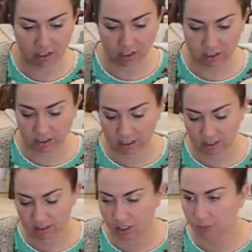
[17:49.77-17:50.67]
here and
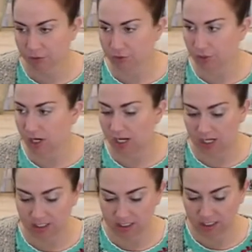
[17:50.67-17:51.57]
it's almost dry.
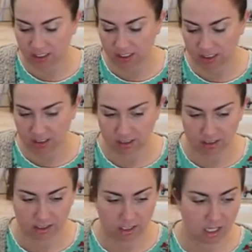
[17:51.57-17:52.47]
I need to get a heat gun.
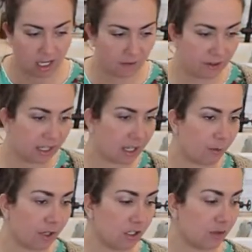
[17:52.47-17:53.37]
I feel like I
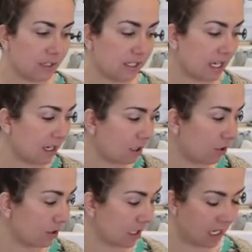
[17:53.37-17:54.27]
want to do a second
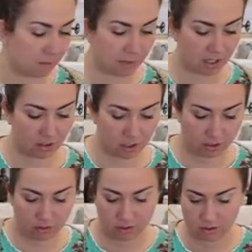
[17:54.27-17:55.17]
coat of cake batter
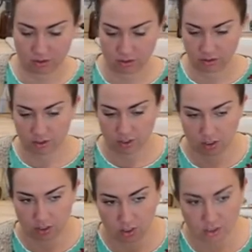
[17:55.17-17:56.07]
though
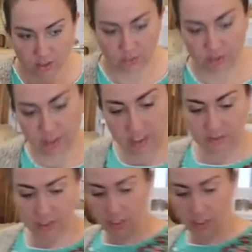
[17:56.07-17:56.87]
to really give it a